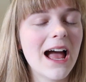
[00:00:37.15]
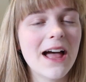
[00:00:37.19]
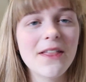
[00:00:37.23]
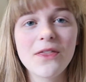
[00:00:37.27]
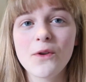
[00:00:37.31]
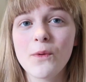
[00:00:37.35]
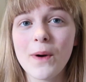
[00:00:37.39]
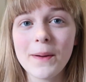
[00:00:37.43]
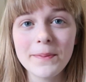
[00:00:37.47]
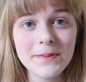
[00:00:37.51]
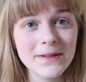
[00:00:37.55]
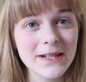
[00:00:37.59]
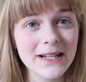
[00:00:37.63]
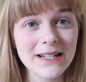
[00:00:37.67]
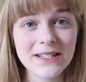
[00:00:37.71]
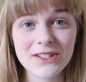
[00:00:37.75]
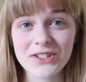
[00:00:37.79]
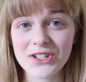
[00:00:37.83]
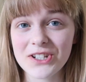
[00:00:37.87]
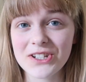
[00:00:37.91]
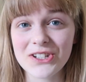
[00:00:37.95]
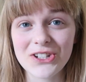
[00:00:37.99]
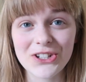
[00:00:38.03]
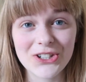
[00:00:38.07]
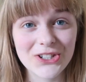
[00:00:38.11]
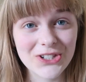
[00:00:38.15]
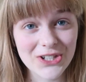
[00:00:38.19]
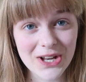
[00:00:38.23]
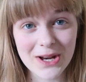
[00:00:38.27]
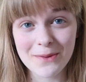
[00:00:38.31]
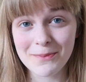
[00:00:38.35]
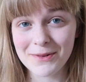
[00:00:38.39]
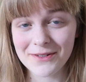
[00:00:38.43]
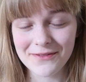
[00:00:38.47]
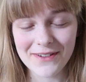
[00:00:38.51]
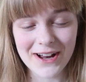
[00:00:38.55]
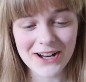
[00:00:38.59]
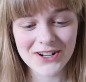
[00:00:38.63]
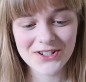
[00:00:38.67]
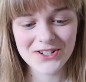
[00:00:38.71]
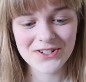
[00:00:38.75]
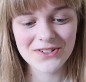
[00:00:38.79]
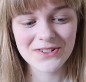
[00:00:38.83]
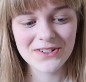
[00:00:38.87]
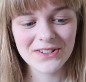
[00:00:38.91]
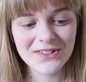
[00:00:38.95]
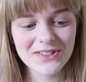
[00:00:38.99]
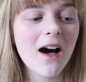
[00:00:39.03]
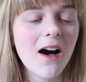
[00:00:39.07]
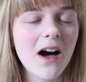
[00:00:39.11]
And the websites just look so
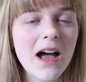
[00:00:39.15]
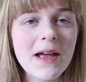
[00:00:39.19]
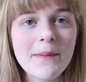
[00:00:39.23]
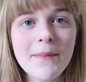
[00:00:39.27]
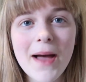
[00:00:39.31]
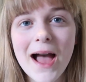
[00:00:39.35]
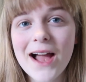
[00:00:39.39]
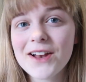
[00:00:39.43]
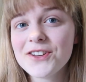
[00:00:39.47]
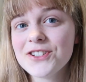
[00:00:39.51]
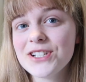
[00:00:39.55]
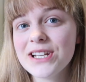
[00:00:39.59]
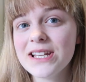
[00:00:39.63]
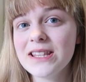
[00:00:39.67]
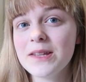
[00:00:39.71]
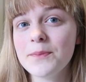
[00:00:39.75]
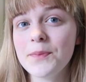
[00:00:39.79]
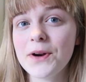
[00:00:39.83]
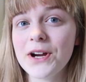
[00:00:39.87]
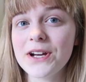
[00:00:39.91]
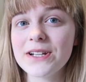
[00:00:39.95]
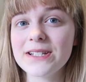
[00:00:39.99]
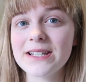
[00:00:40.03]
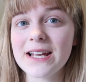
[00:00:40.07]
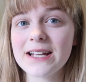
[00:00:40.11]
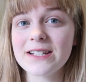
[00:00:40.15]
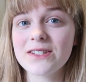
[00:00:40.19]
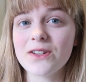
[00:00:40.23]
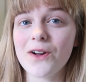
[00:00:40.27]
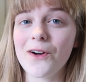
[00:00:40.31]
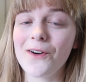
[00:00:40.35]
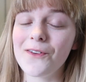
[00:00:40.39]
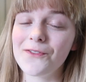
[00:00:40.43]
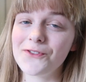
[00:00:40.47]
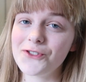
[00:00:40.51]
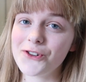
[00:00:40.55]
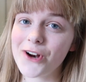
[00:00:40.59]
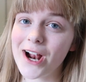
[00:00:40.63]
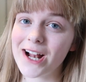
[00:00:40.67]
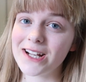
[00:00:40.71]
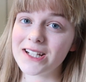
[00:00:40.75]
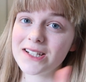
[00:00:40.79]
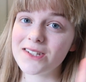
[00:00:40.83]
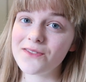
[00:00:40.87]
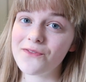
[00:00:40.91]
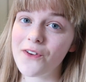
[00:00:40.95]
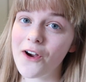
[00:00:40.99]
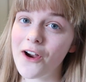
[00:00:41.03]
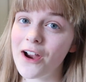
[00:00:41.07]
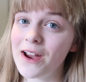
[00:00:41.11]
professional. I'm actually in the process of
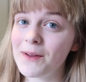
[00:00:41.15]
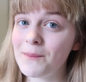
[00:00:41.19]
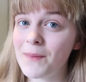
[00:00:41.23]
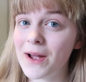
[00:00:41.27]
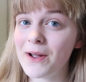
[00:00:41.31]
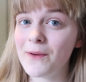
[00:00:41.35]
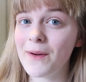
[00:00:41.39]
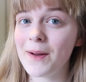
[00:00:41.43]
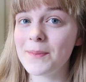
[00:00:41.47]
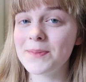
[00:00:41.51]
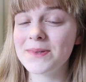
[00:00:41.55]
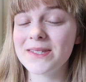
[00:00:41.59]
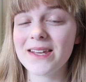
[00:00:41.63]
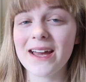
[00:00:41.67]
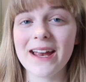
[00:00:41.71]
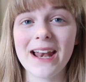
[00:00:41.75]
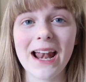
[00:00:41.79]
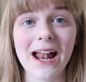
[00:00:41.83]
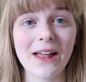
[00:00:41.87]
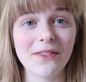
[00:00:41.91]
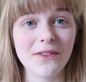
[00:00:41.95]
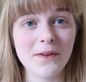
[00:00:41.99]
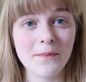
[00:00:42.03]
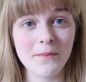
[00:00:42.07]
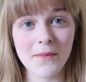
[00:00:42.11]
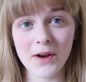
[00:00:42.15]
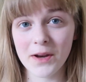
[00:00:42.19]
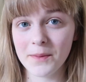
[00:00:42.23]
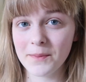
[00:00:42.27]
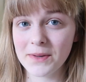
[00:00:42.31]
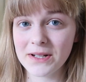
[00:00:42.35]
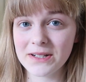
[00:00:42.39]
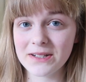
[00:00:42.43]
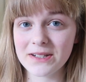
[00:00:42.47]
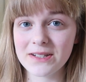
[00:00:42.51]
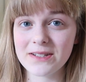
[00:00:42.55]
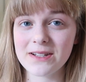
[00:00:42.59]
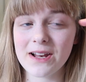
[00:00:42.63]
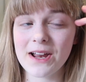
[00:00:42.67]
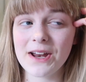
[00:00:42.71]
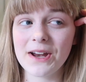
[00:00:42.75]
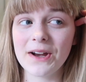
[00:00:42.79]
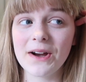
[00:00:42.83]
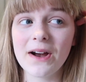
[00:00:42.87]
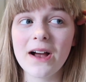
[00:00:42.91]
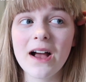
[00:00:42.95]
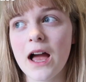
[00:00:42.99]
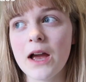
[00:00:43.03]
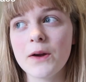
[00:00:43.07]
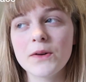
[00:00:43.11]
transferring my website at the moment.
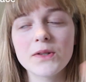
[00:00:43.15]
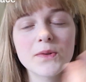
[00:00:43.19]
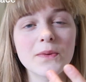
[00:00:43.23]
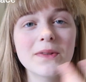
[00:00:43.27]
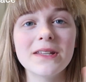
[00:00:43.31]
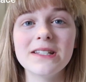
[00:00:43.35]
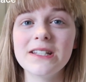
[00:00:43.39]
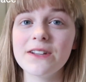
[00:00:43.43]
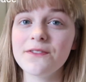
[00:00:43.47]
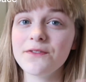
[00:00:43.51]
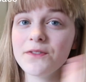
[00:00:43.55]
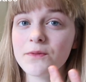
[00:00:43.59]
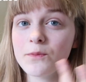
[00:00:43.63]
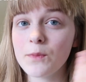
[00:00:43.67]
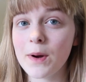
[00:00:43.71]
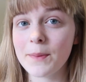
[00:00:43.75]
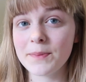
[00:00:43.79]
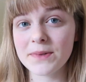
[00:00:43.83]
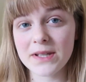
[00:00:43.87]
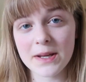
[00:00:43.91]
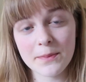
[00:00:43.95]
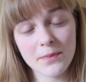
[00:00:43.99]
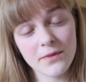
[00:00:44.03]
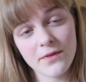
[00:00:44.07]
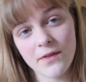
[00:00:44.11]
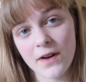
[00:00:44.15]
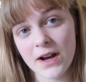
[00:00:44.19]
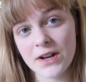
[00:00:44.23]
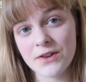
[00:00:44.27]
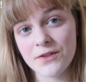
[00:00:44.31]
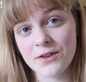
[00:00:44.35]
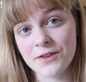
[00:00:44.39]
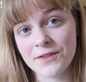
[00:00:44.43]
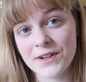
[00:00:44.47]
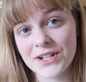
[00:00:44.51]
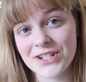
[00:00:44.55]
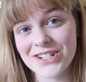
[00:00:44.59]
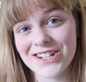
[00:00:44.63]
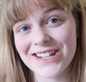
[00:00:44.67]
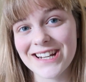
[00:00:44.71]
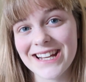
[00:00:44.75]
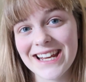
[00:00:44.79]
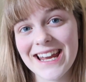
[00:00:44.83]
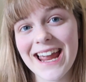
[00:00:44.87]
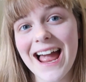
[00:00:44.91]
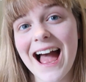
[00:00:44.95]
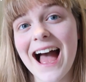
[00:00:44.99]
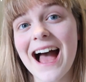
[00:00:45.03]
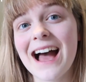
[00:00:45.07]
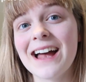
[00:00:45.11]
So I was with a different website provider
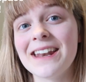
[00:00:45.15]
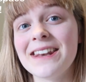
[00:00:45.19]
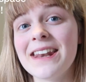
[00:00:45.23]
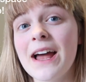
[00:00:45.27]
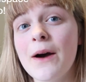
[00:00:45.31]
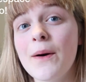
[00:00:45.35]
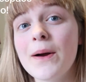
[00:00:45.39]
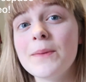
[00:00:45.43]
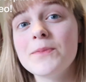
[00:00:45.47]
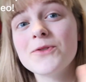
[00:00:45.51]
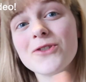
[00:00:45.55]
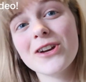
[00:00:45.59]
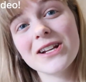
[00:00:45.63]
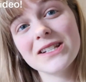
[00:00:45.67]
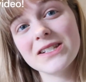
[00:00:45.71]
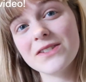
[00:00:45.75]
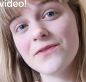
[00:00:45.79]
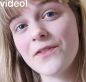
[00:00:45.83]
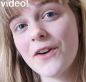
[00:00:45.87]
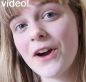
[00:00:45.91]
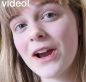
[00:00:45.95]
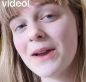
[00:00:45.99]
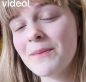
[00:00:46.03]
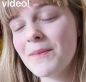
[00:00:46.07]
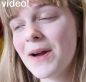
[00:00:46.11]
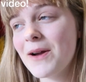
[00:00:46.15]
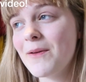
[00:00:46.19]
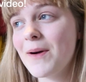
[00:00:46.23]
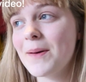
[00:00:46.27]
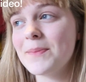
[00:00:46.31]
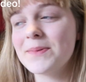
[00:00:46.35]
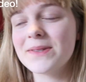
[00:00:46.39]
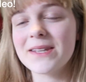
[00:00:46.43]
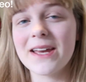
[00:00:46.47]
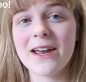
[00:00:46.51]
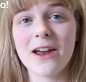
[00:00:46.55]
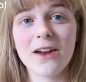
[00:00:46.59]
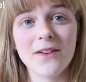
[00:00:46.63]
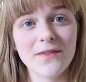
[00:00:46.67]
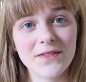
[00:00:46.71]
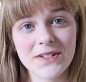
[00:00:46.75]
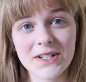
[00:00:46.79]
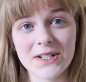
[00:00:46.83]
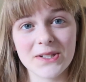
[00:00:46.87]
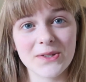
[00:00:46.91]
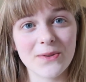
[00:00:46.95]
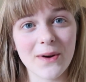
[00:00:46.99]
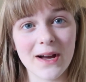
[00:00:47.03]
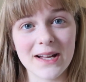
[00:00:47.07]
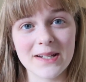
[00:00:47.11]
originally, and now I'm transferring my website over
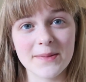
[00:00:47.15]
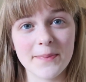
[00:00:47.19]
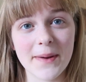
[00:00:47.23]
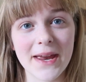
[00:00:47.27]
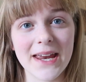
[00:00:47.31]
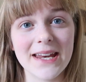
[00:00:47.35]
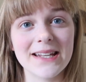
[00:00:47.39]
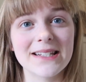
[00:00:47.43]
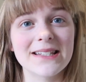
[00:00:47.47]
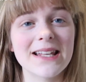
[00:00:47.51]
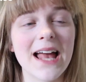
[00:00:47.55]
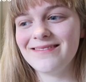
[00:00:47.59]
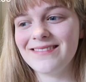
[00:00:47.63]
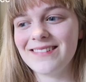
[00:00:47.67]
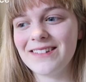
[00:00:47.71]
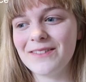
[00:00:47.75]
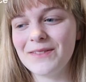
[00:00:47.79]
to Squarespace.